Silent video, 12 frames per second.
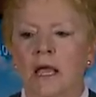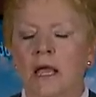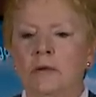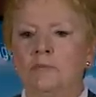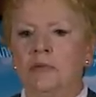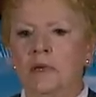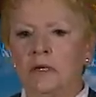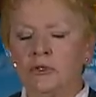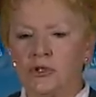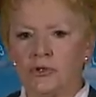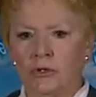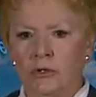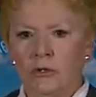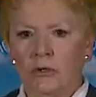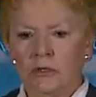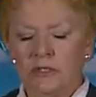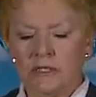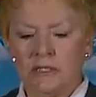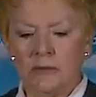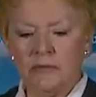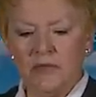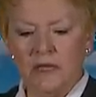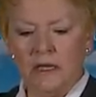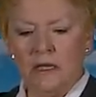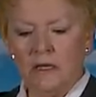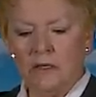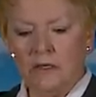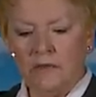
a picture, something.